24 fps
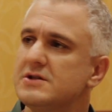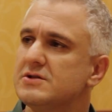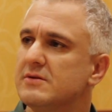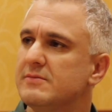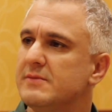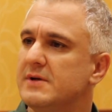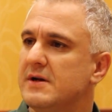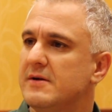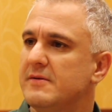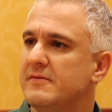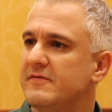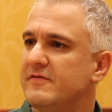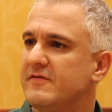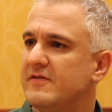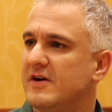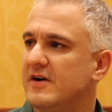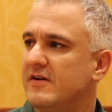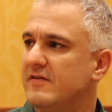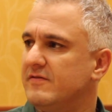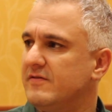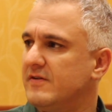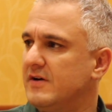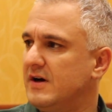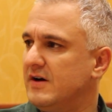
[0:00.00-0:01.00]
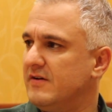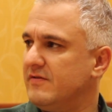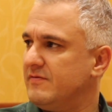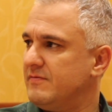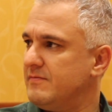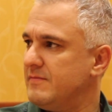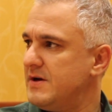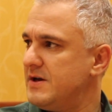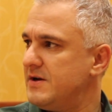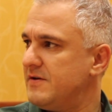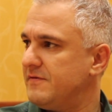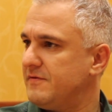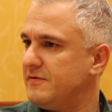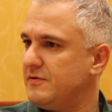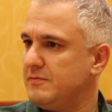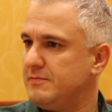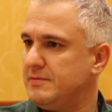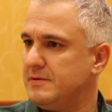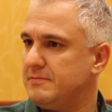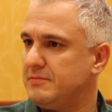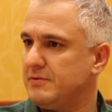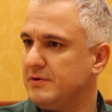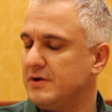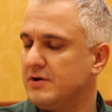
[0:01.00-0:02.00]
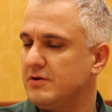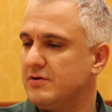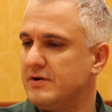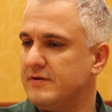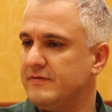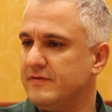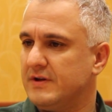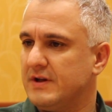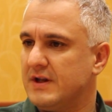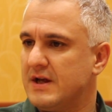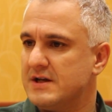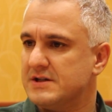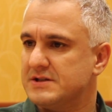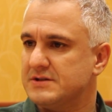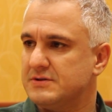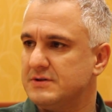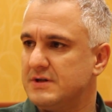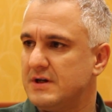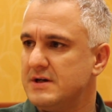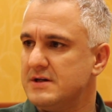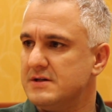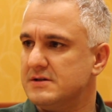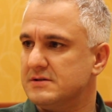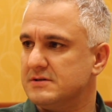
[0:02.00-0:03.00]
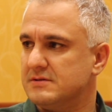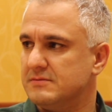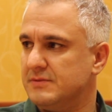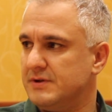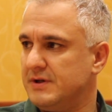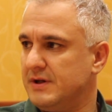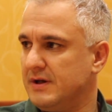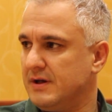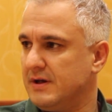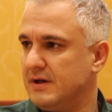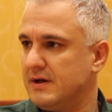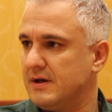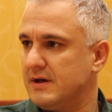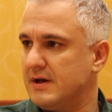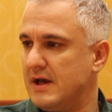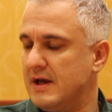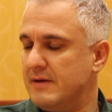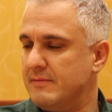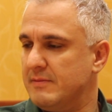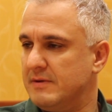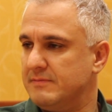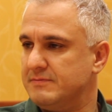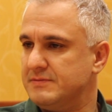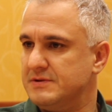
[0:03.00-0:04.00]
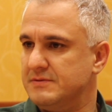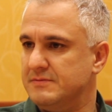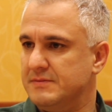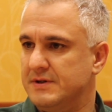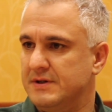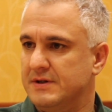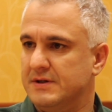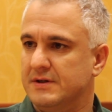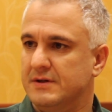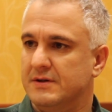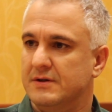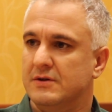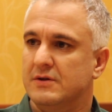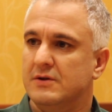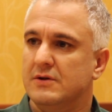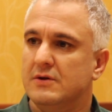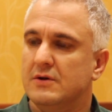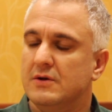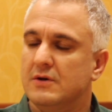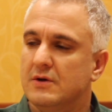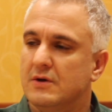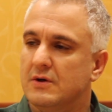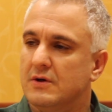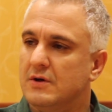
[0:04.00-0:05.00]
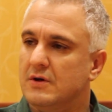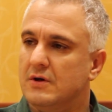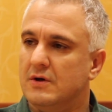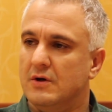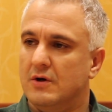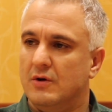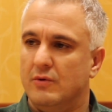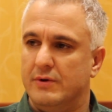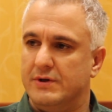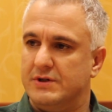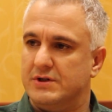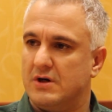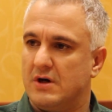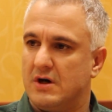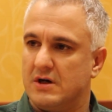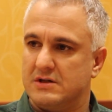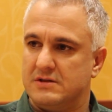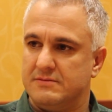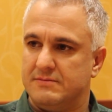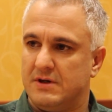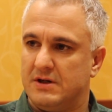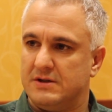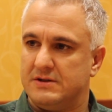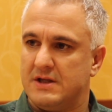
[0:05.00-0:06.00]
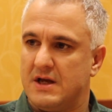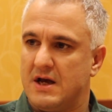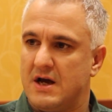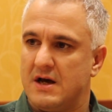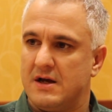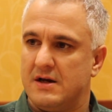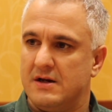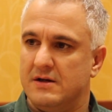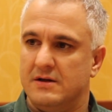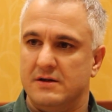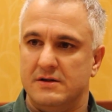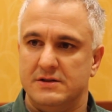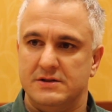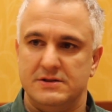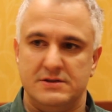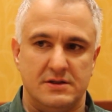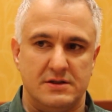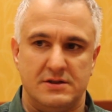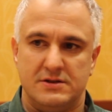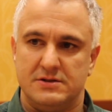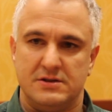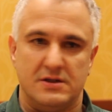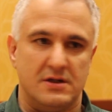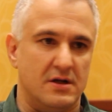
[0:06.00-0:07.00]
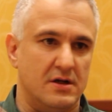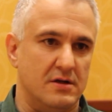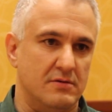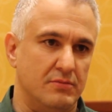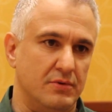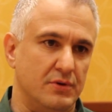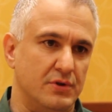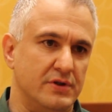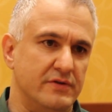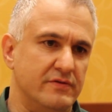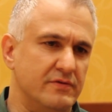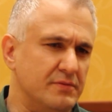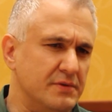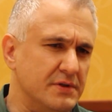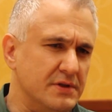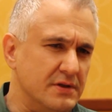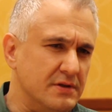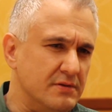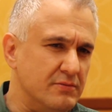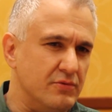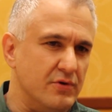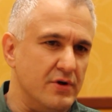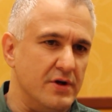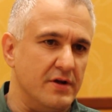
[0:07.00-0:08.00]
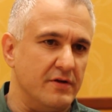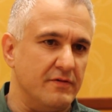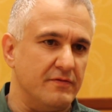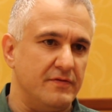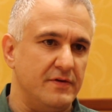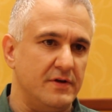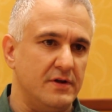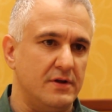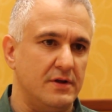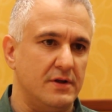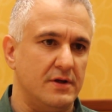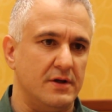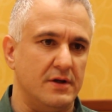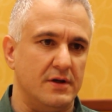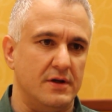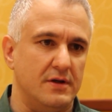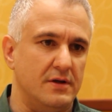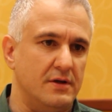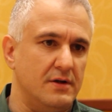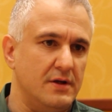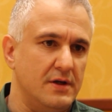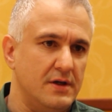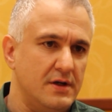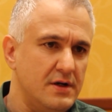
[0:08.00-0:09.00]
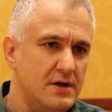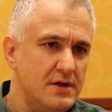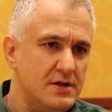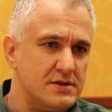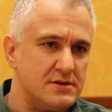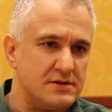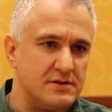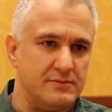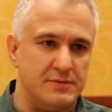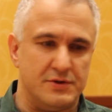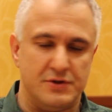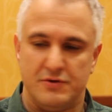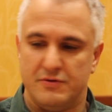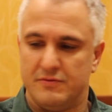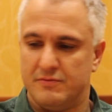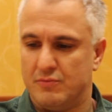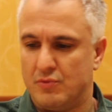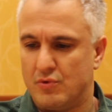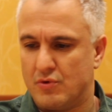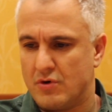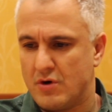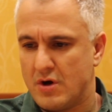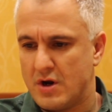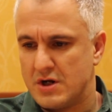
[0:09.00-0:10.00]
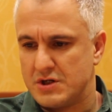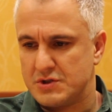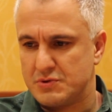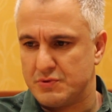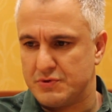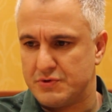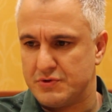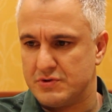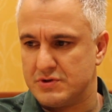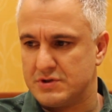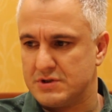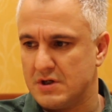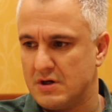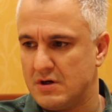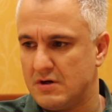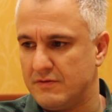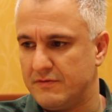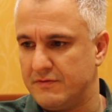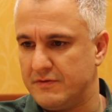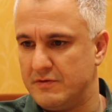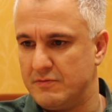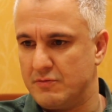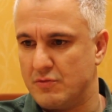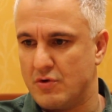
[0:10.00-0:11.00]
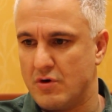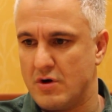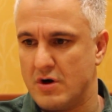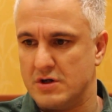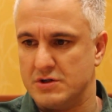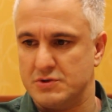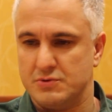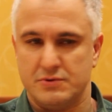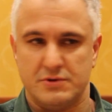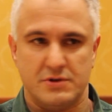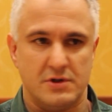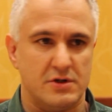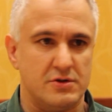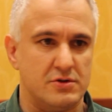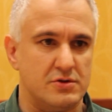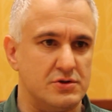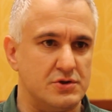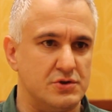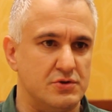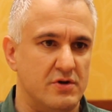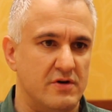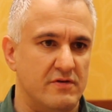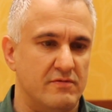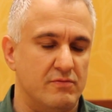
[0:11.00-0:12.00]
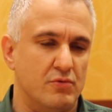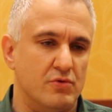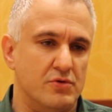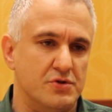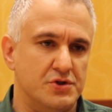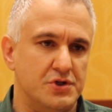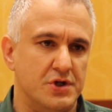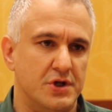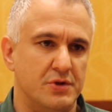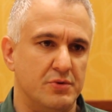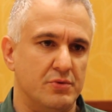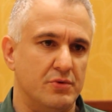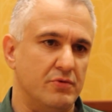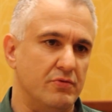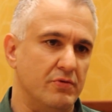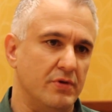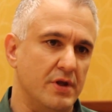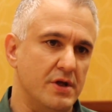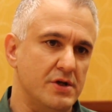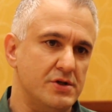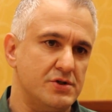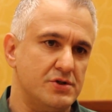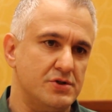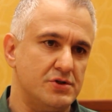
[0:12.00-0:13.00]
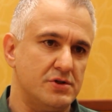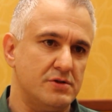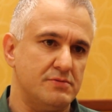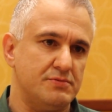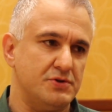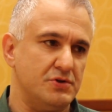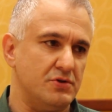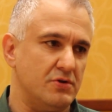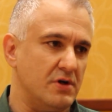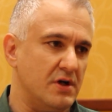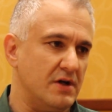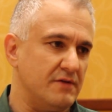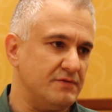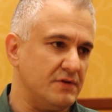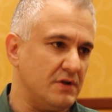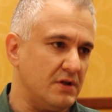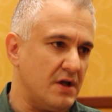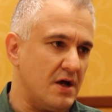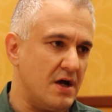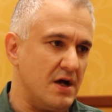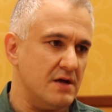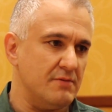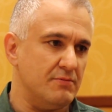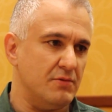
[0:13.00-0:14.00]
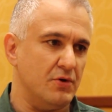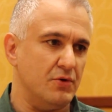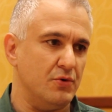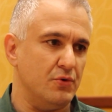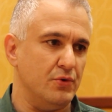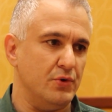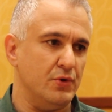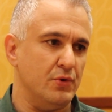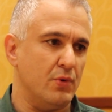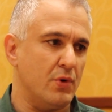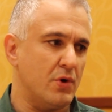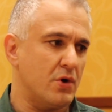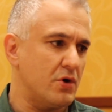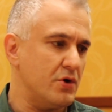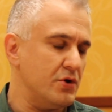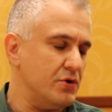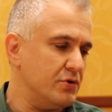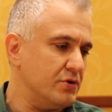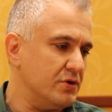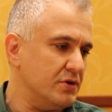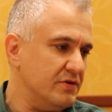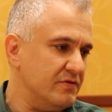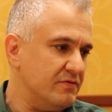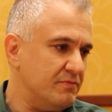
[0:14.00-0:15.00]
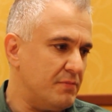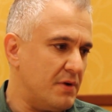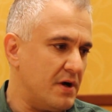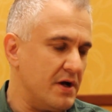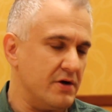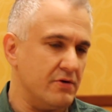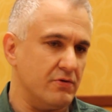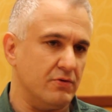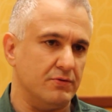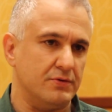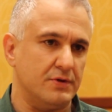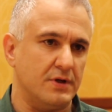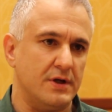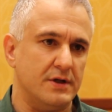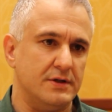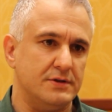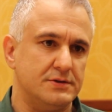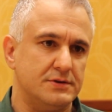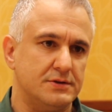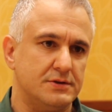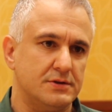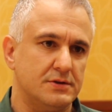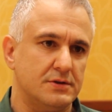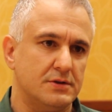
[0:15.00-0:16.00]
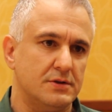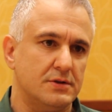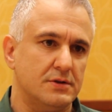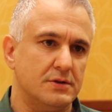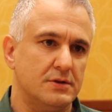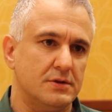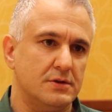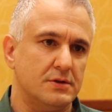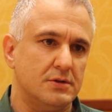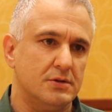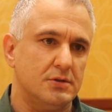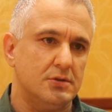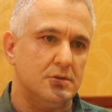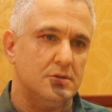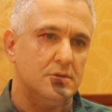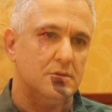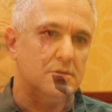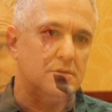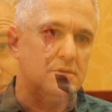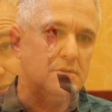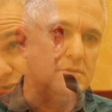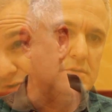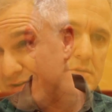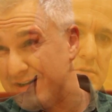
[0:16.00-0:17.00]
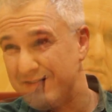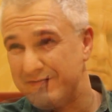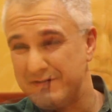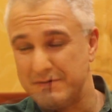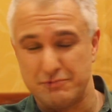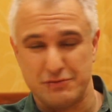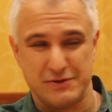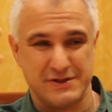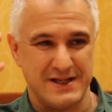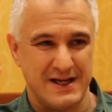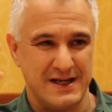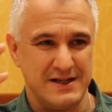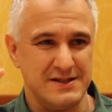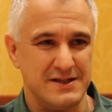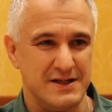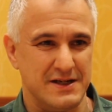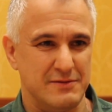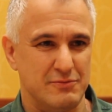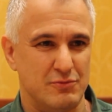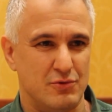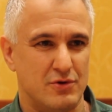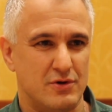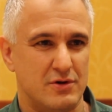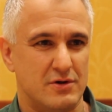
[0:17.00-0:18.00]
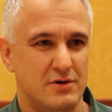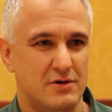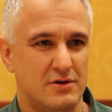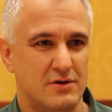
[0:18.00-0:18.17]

so. I mean, I've met a few people here even last night. Somebody came up to me and we talked about that, and he said it's an unbelievably liberating feeling, and it is. I mean, you're more honest with yourself, you're more honest with others, you have more genuine relationships, you don't have to lie about who you are, you can live by your own lights. You don't have to pretend anymore.